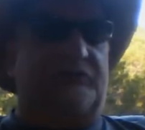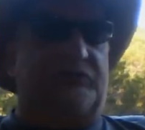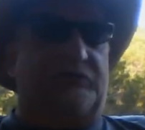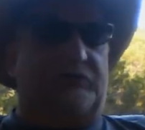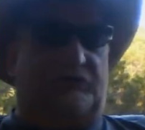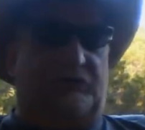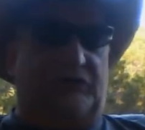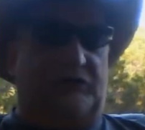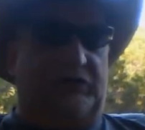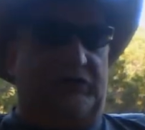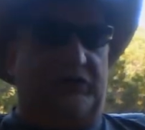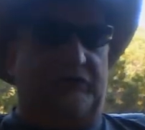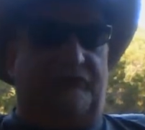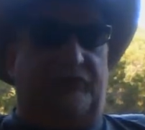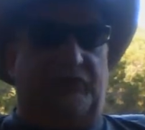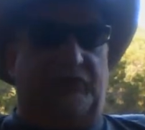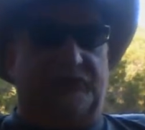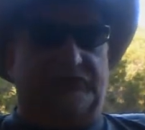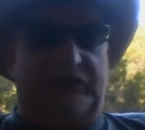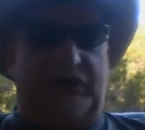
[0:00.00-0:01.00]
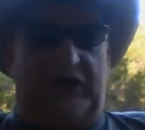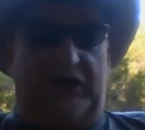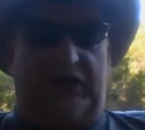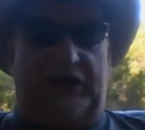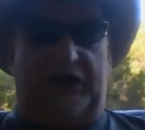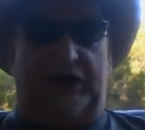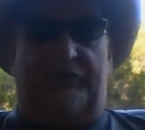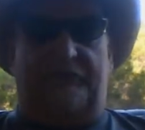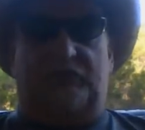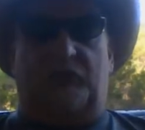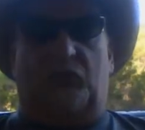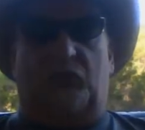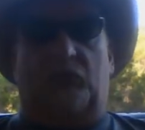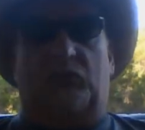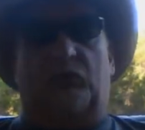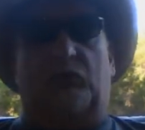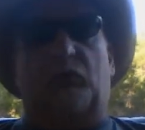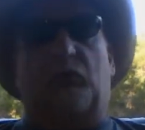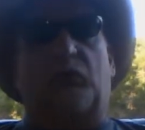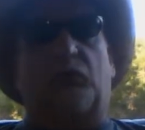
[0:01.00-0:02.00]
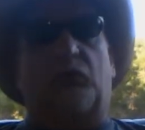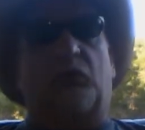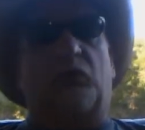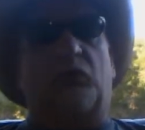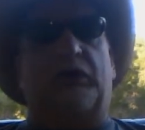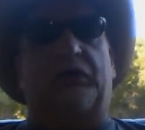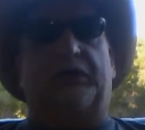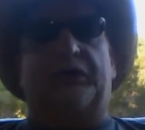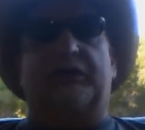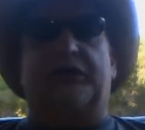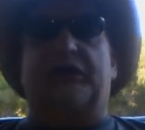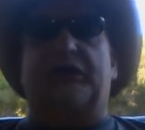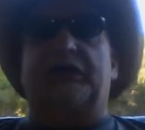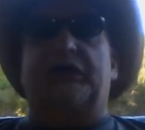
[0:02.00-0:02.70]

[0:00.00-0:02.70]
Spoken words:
the Treaty of Versailles after World War I.